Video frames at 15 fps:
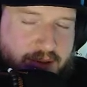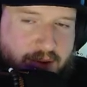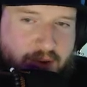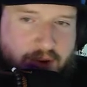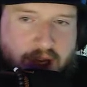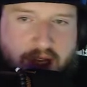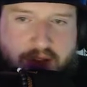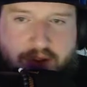
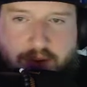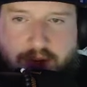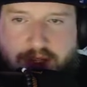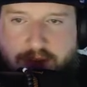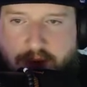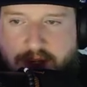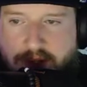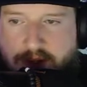create three
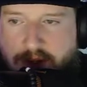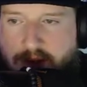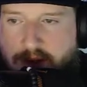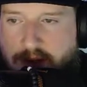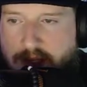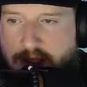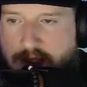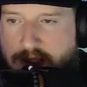treasure
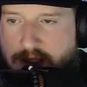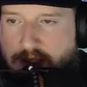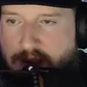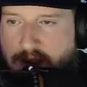tokens.